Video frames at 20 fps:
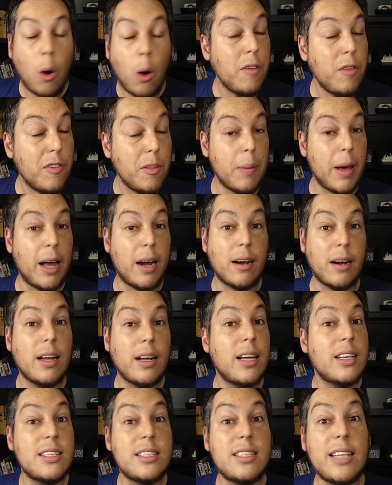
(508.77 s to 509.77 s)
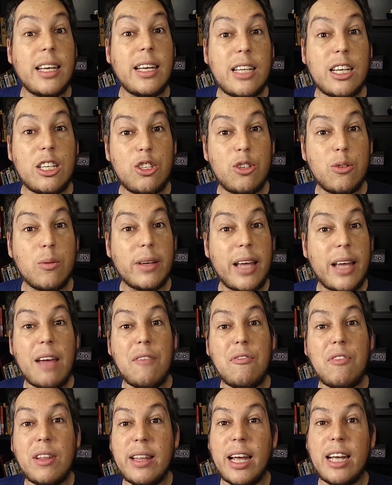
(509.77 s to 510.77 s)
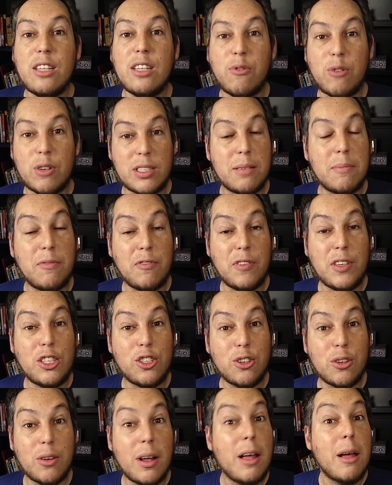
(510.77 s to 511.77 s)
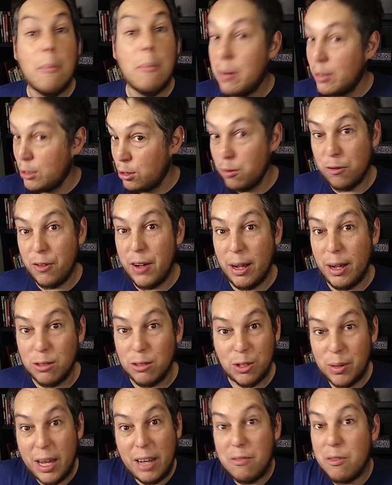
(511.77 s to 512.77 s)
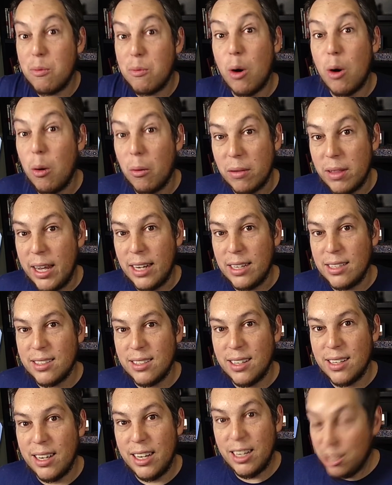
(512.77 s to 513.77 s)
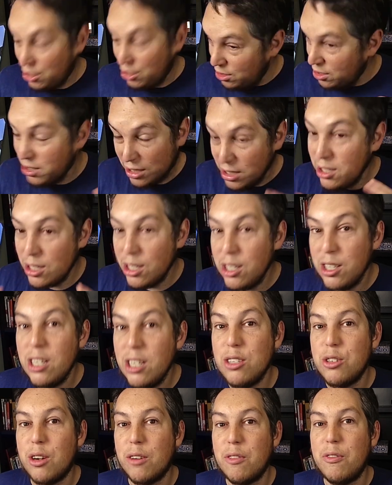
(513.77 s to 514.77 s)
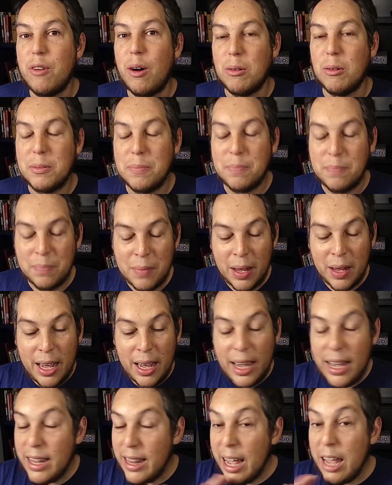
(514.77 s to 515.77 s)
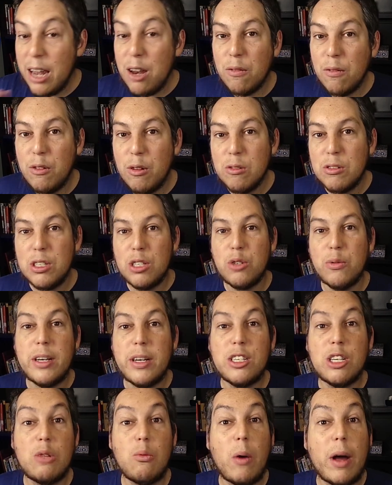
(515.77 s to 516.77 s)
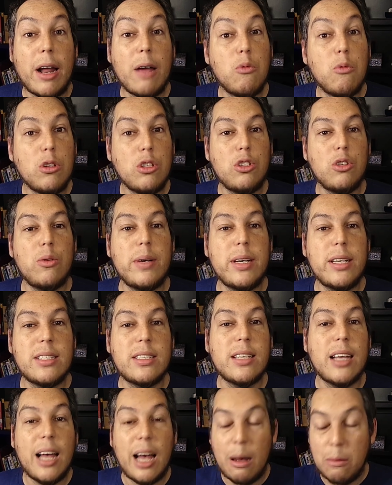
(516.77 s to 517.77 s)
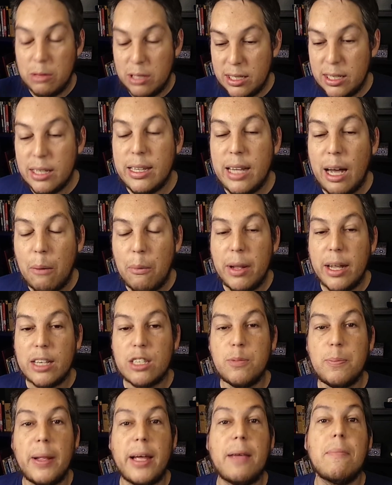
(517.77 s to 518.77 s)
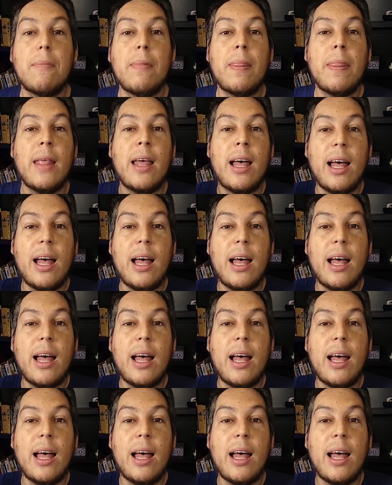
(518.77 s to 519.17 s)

Or even better, state that you gave a date for some feature, but you failed, you gave a wrong date. It, it, is, it is your fault. In any of those situations, what I would do is I would sit down and explain.